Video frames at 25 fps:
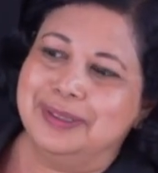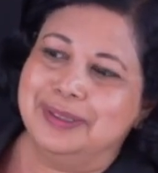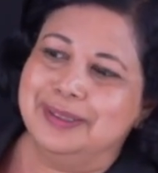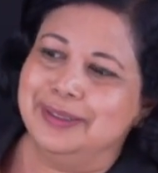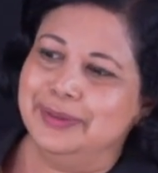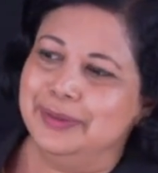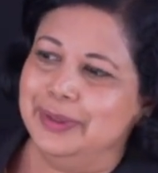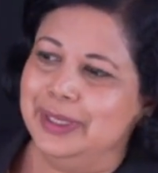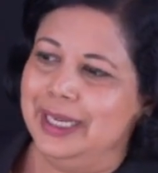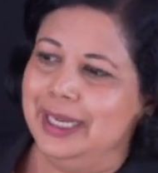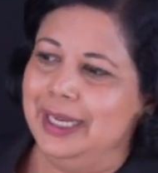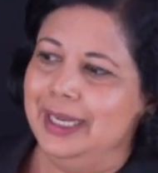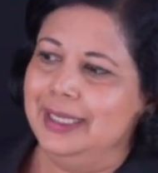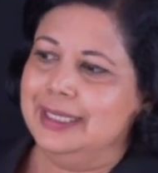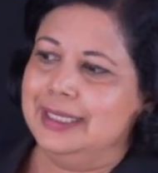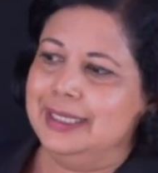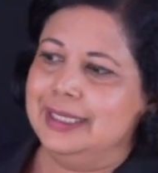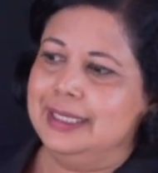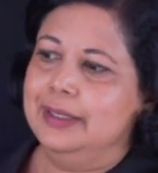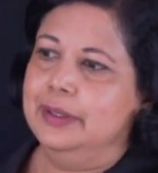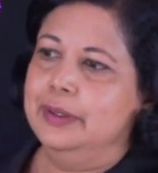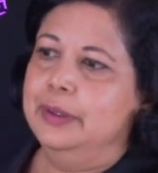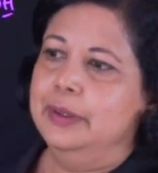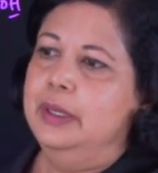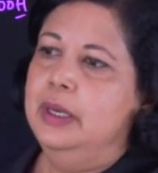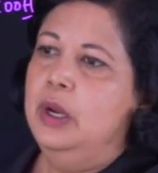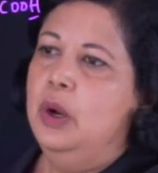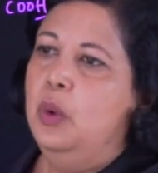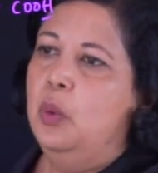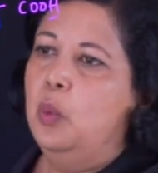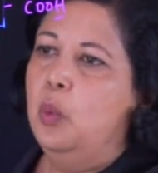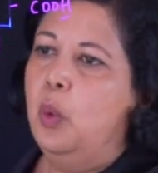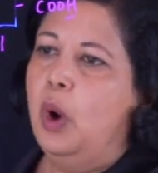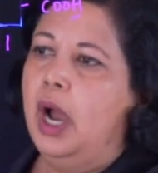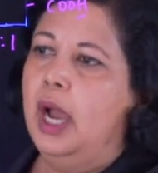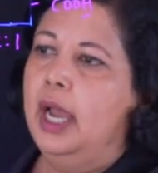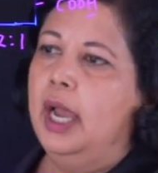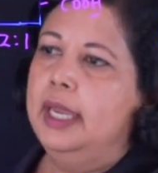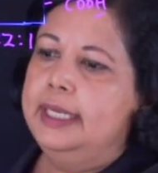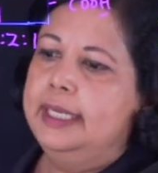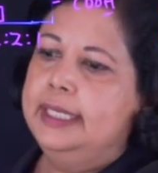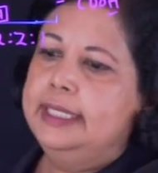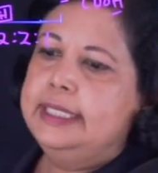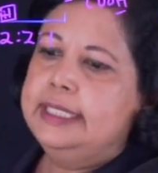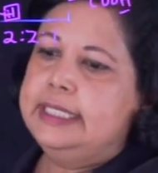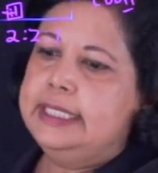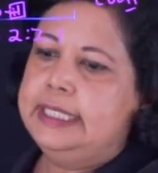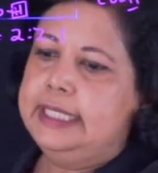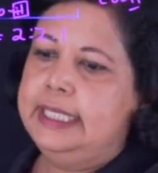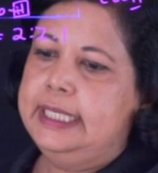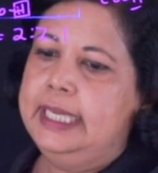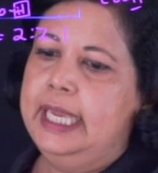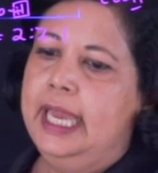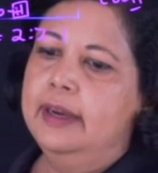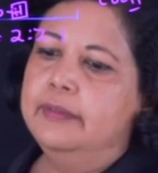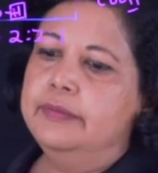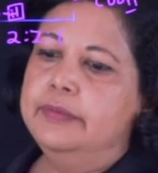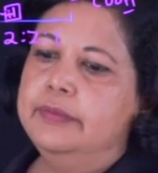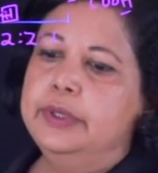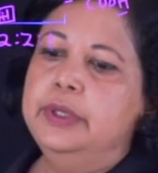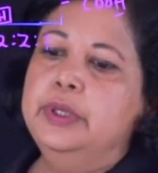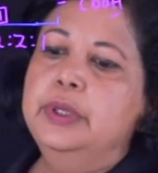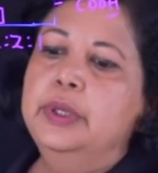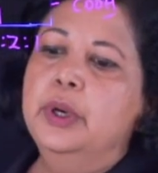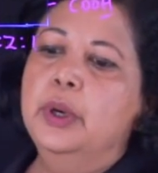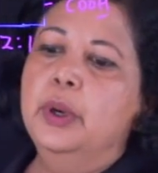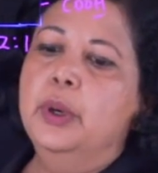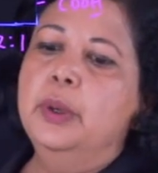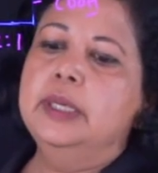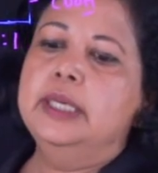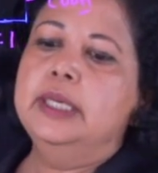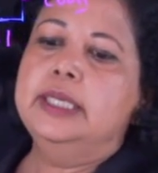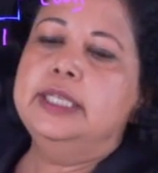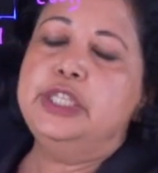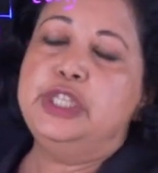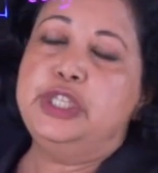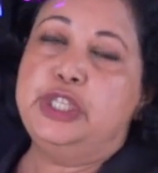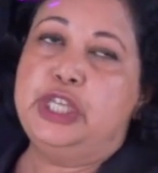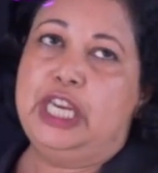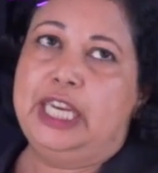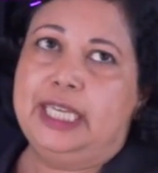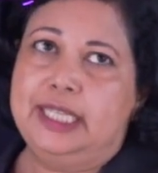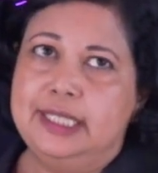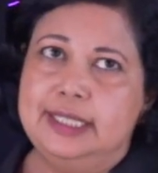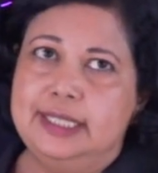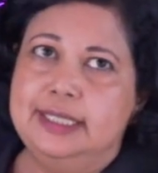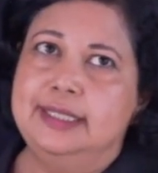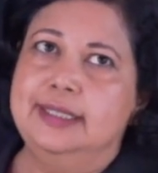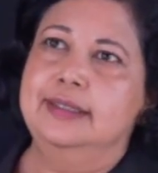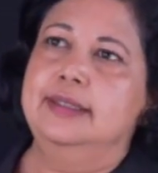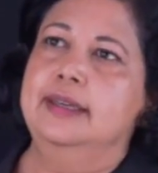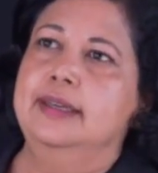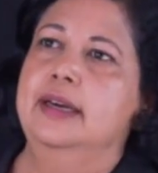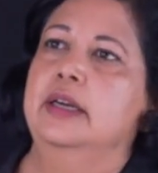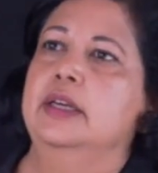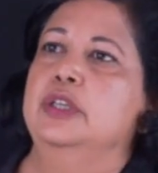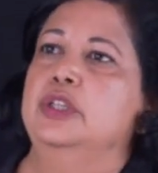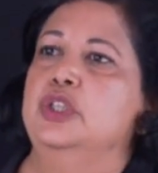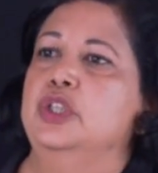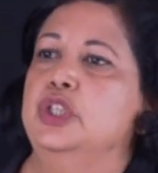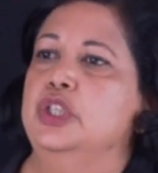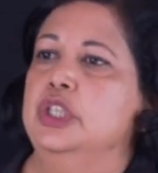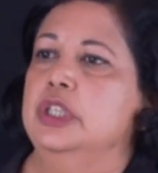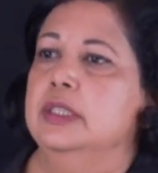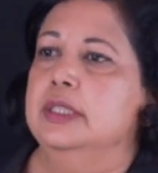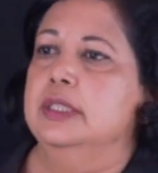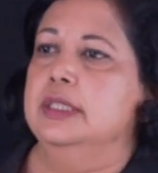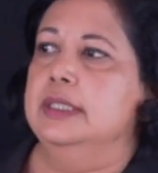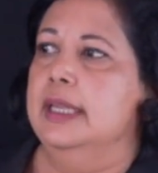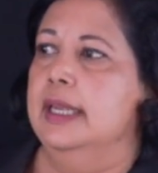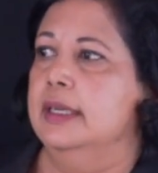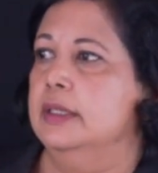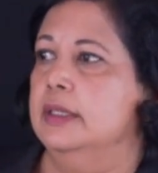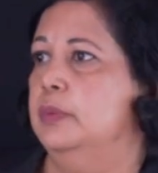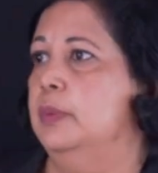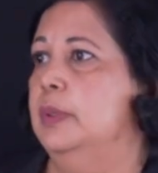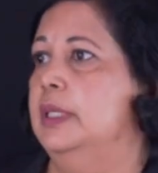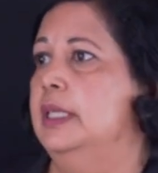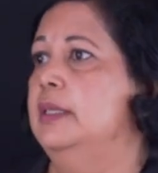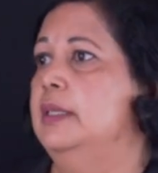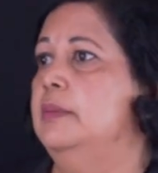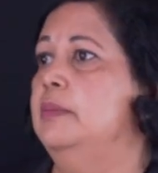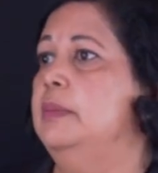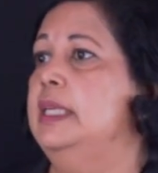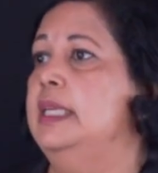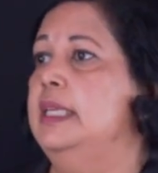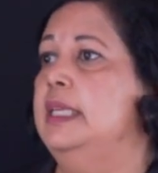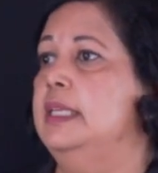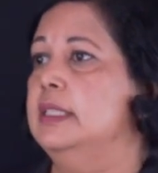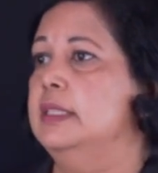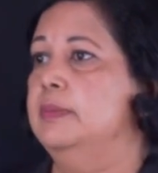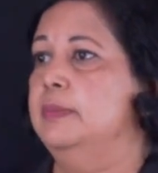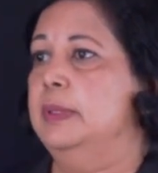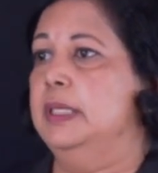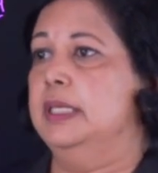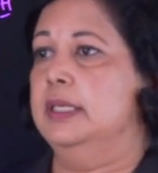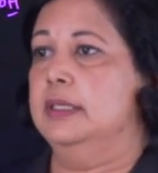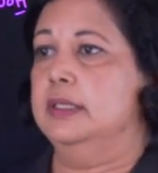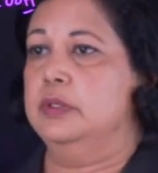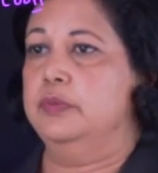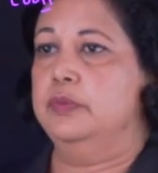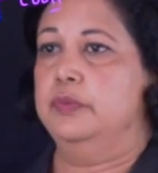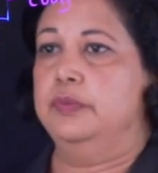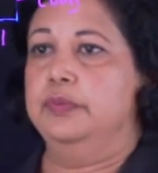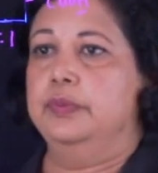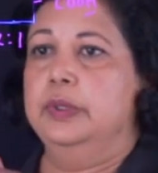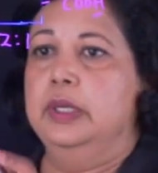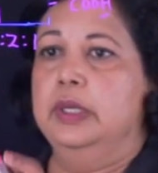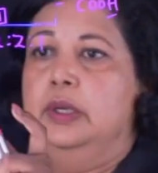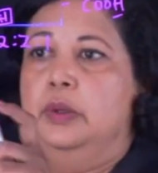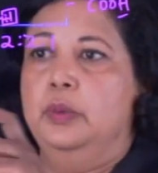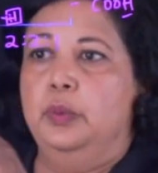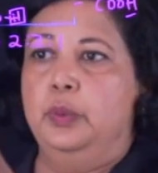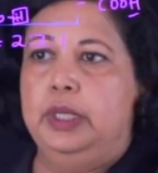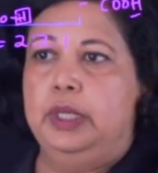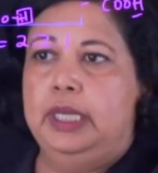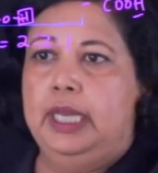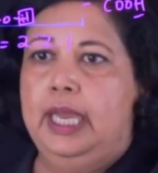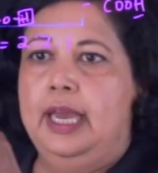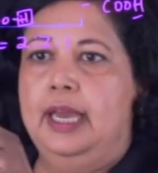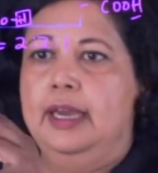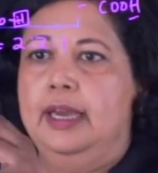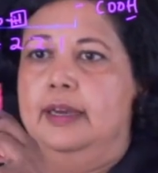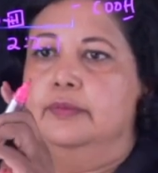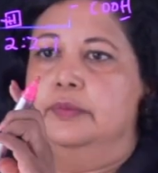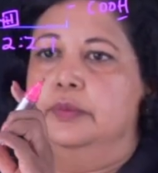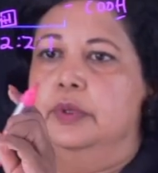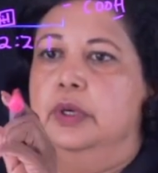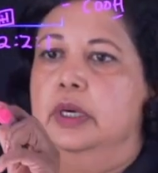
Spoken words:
All right, so Y and Z have no adjacent hydrogens. That's what it means, because we have